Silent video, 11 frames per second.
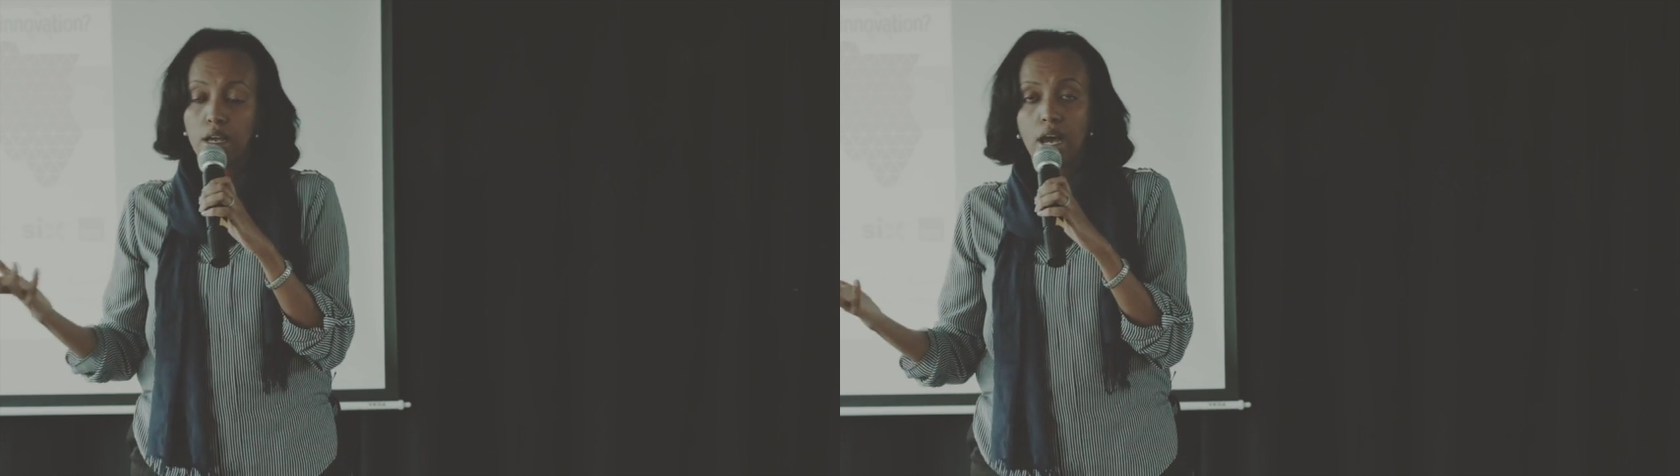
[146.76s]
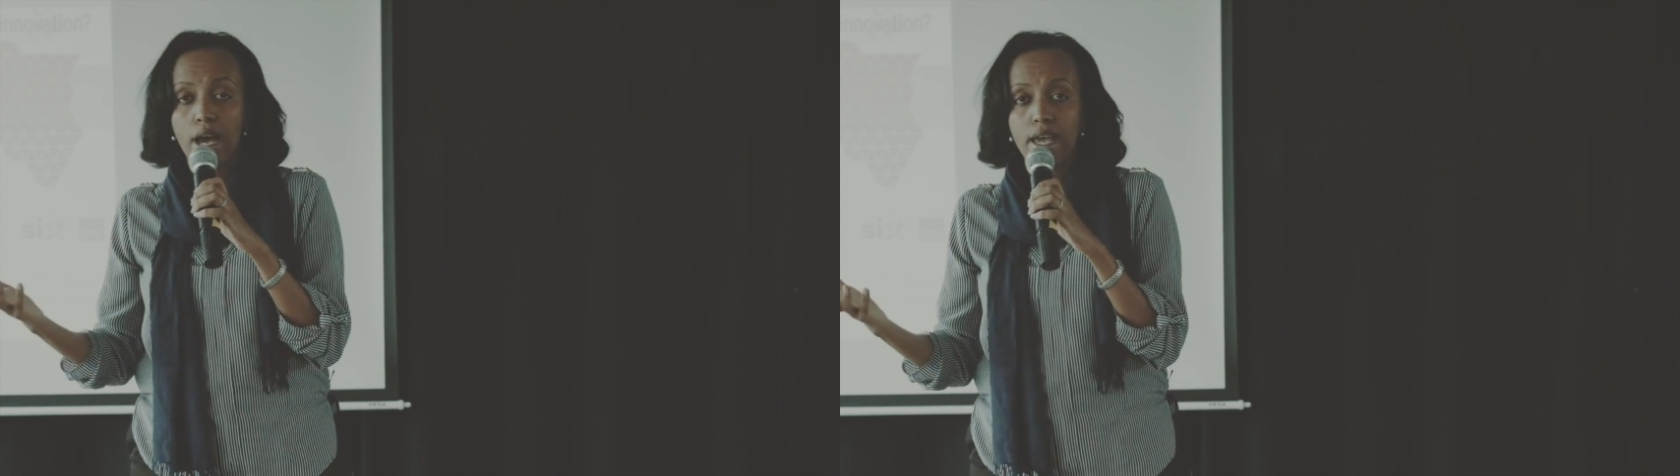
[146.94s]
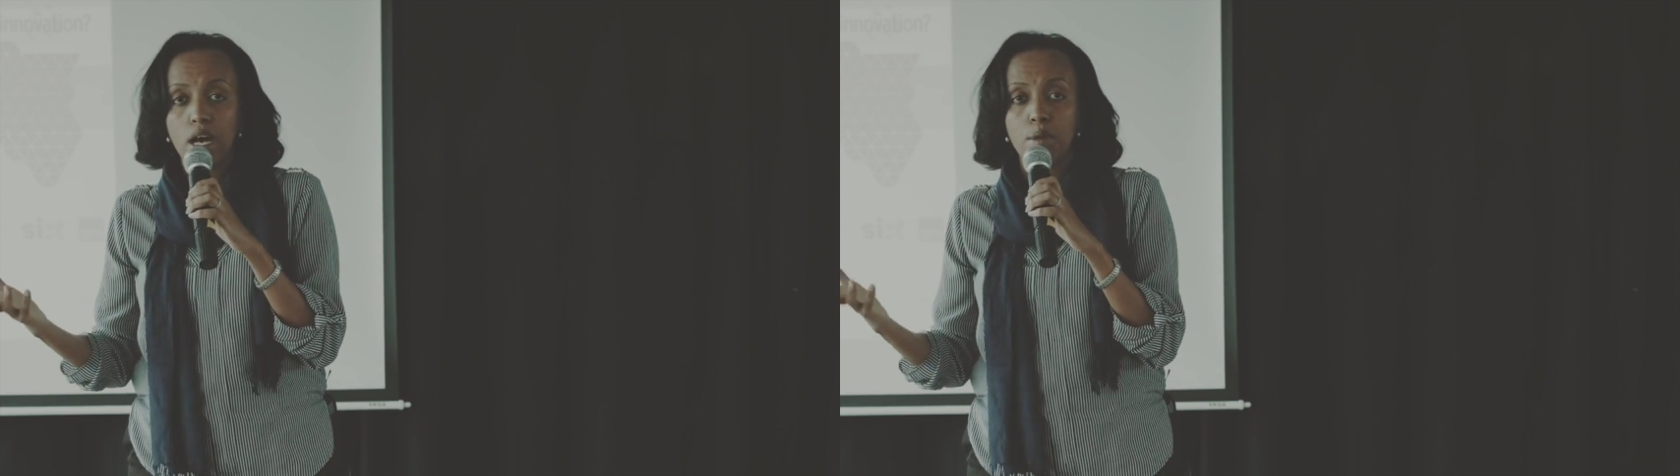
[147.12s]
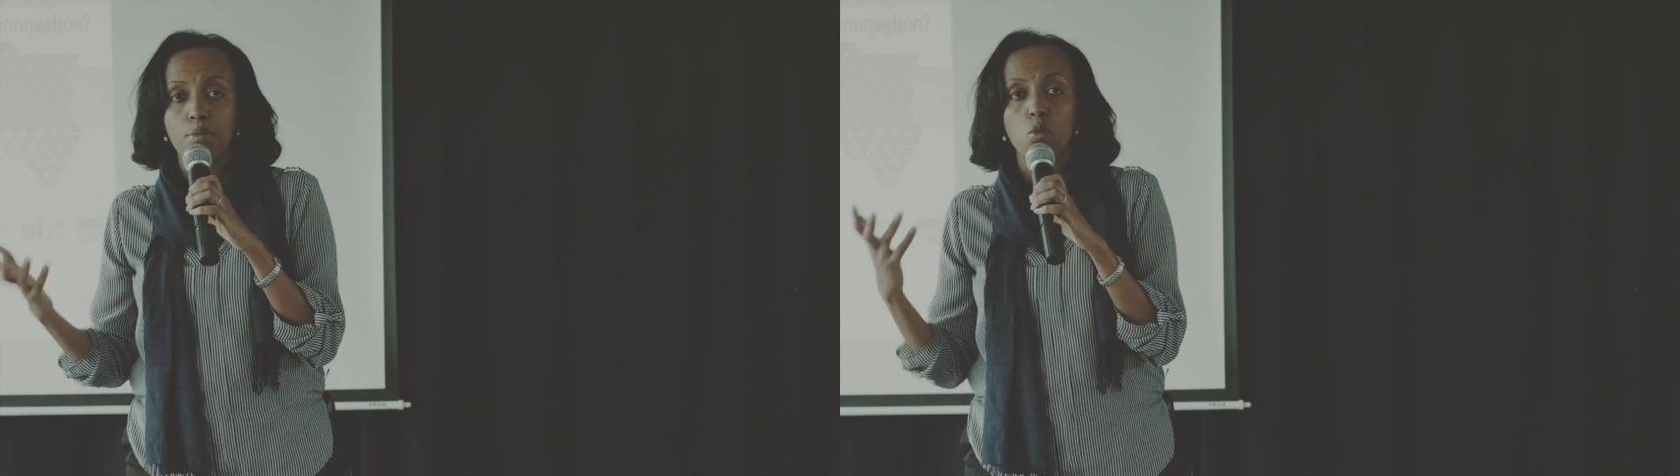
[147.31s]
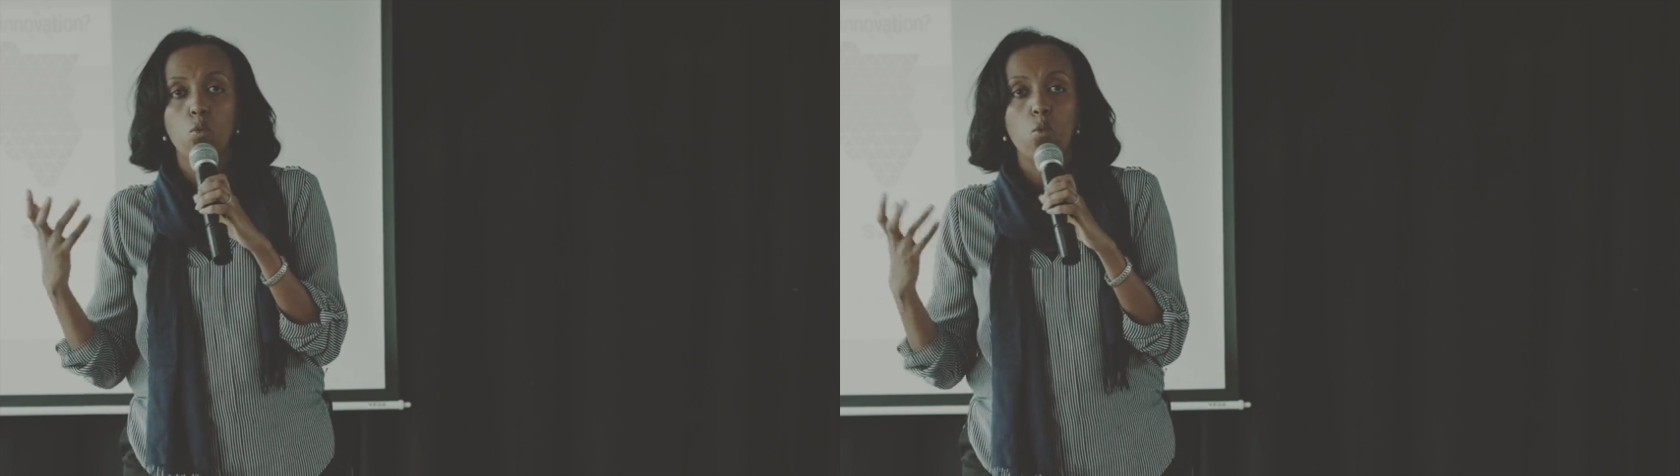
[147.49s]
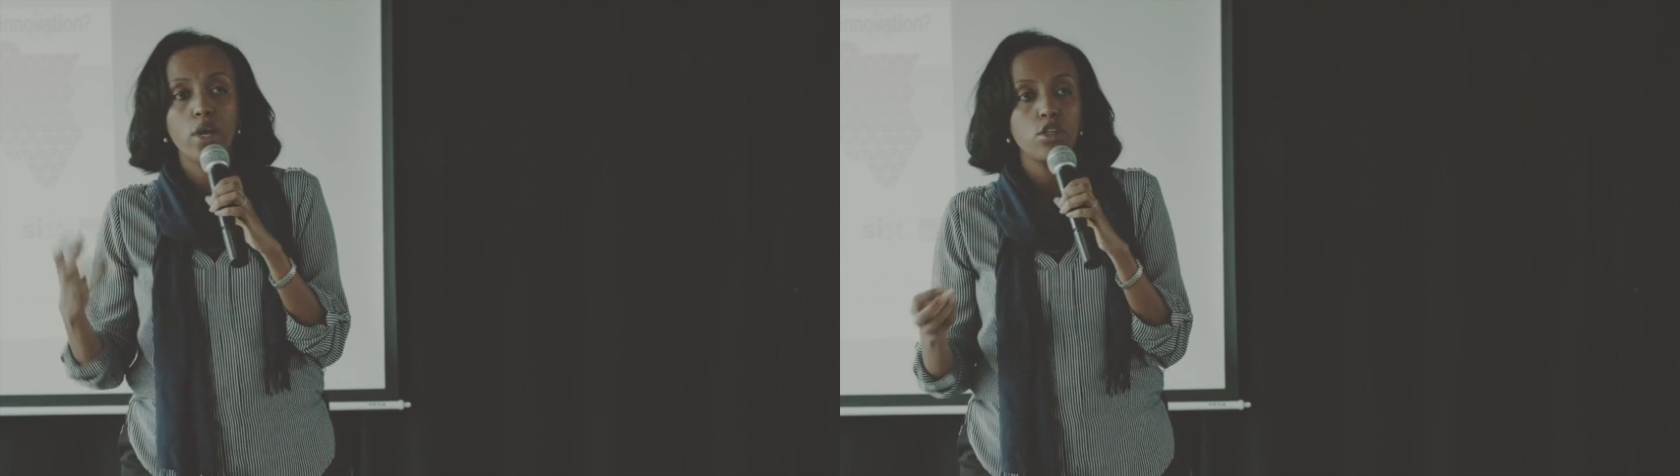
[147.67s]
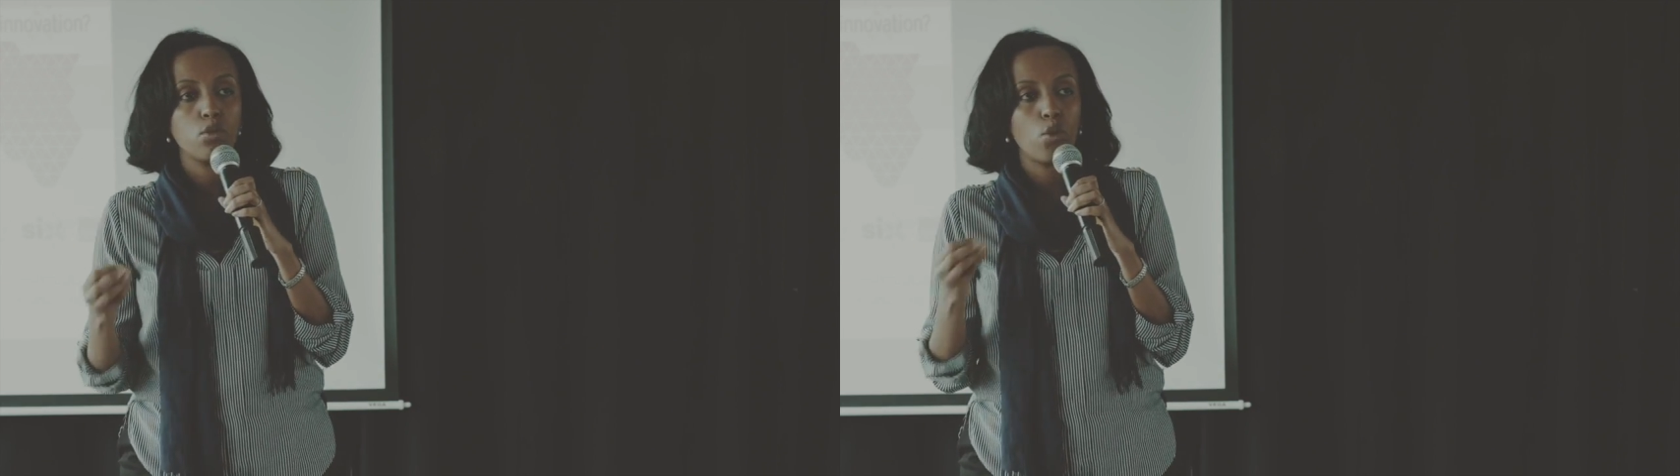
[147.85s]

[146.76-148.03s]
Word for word: iHub, what,